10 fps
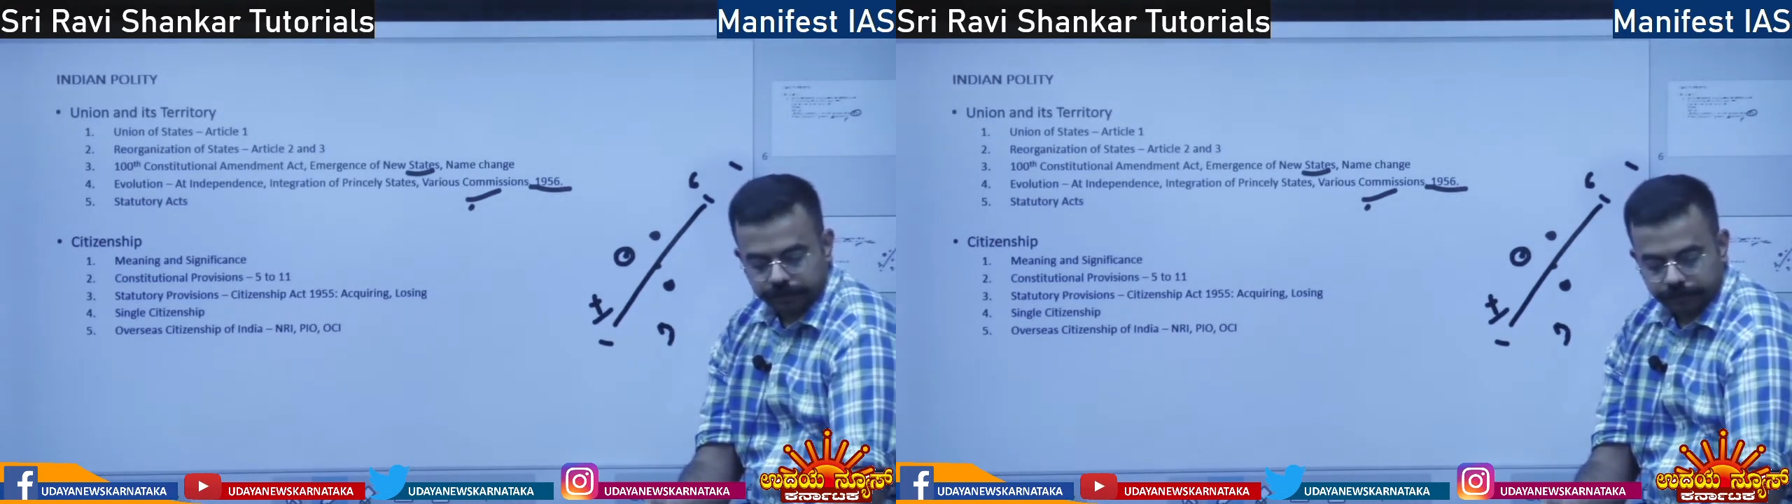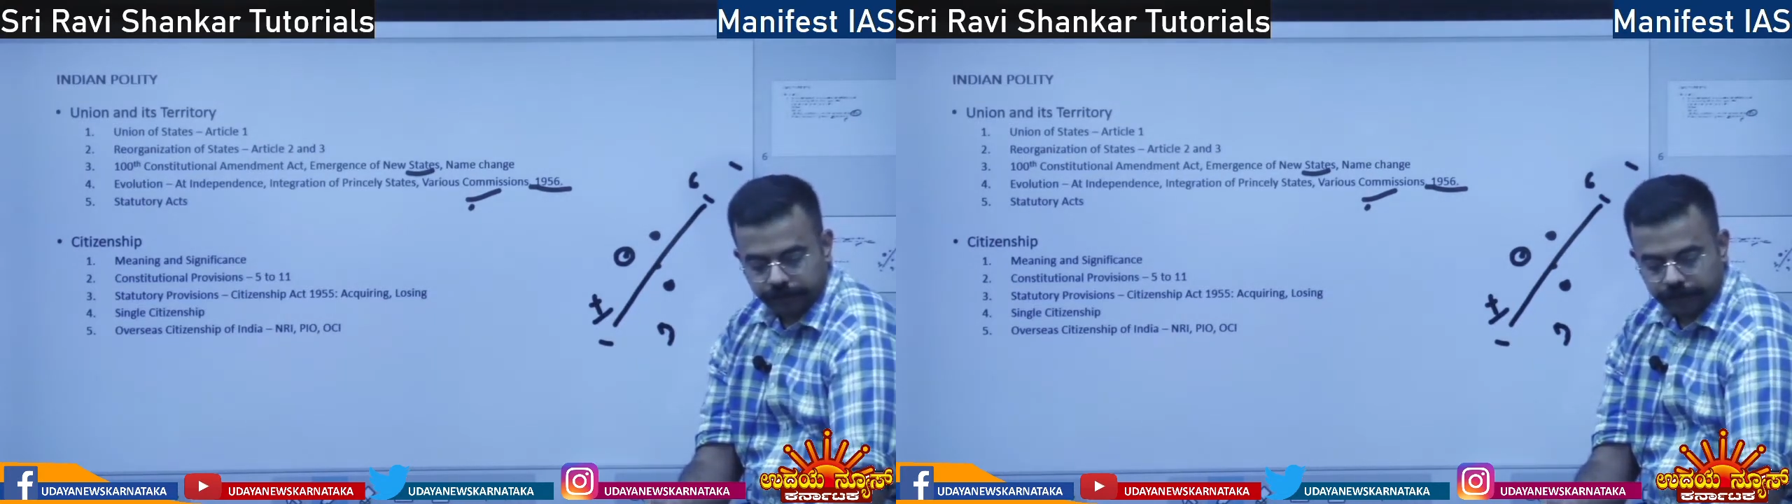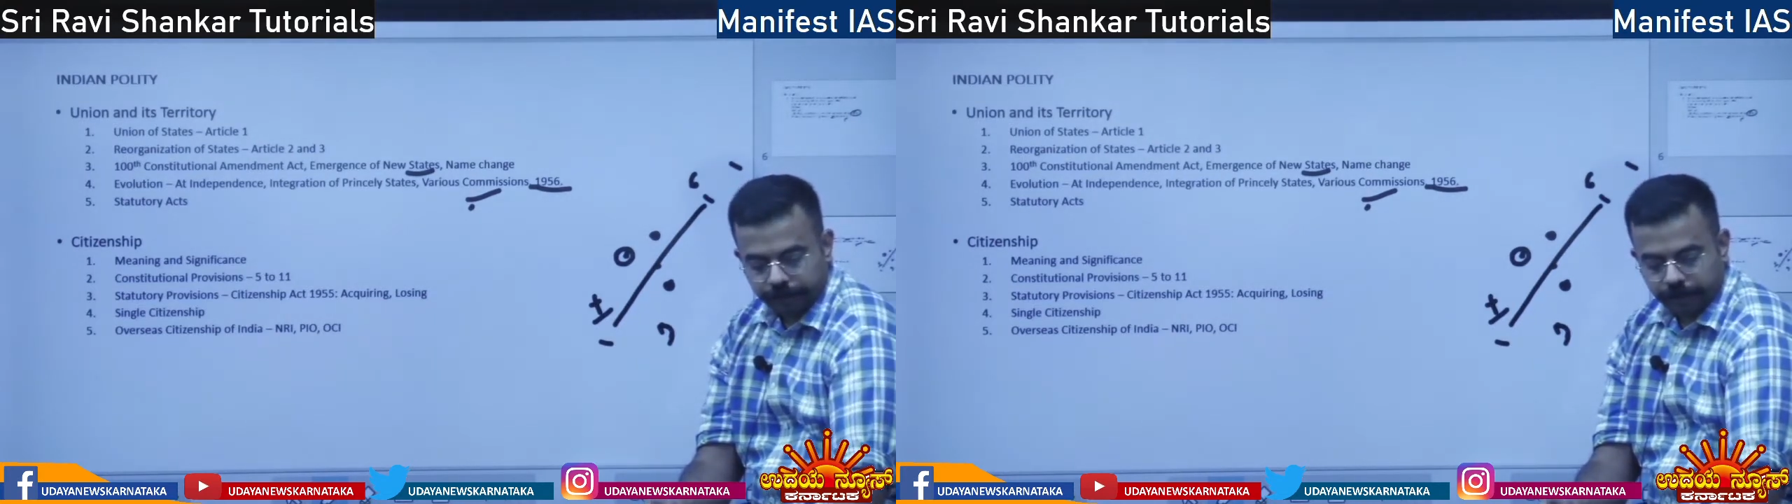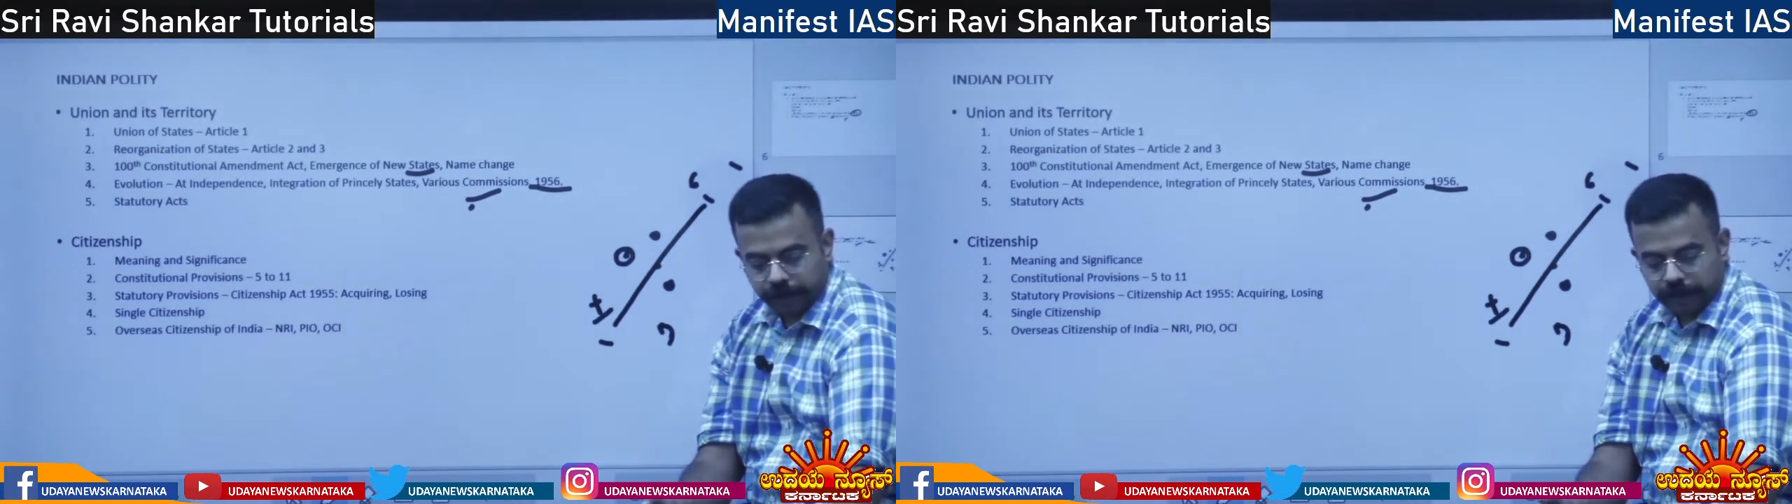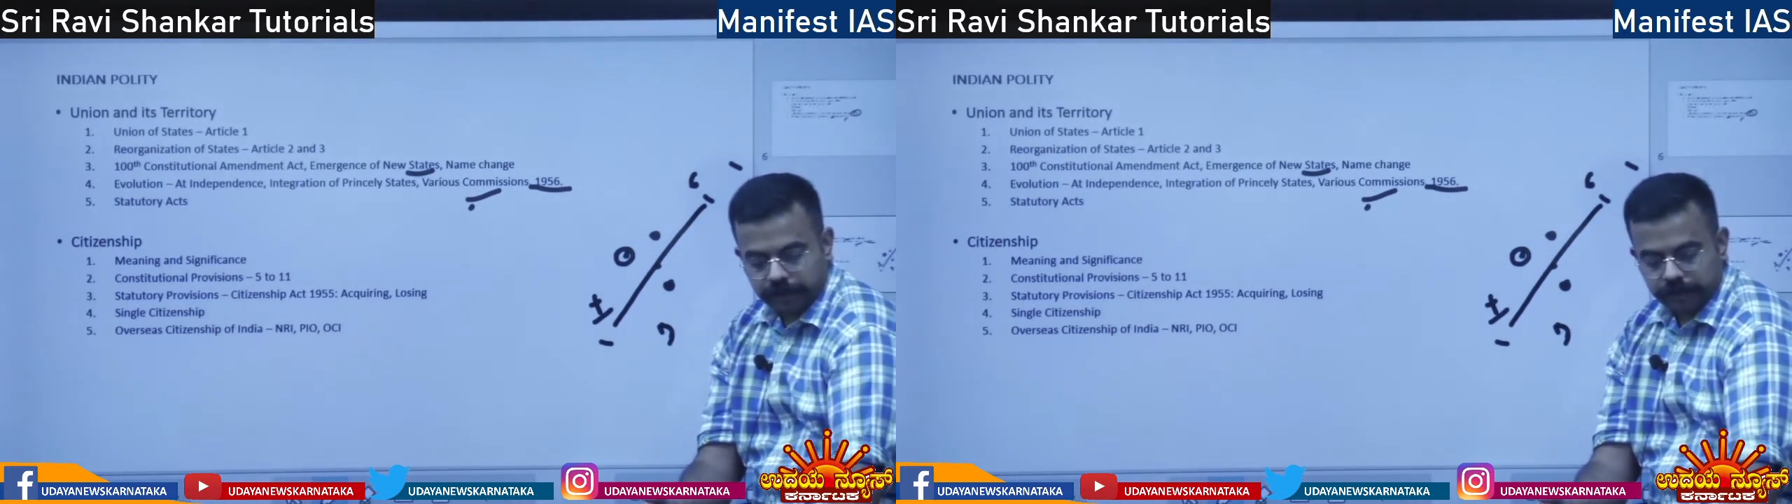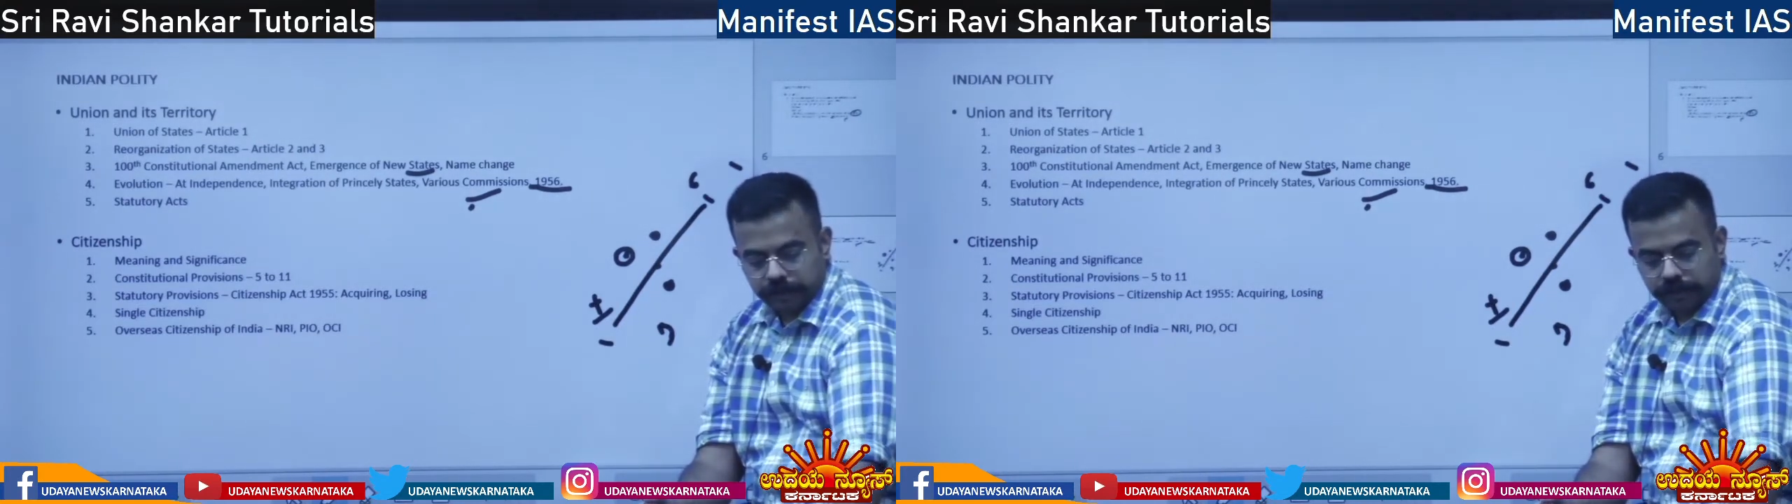framework.